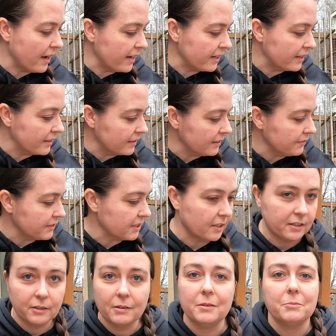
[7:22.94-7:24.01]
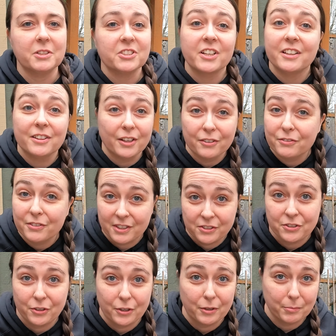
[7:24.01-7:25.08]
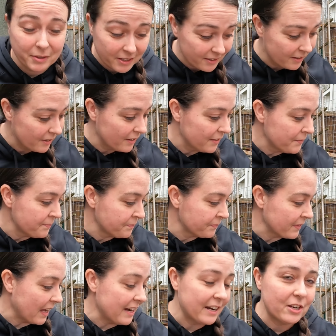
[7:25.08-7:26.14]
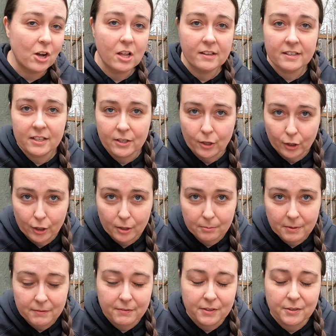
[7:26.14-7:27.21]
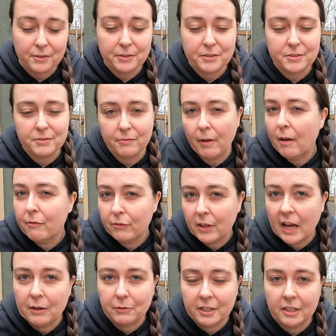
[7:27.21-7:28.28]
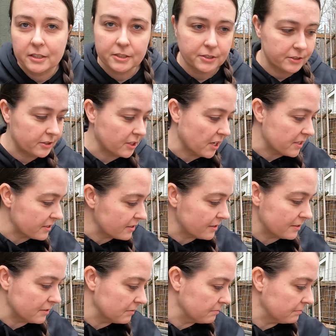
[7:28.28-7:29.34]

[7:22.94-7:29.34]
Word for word: I cannot even tell you how much I love this herb. And I call it an herb even though it's a flower. just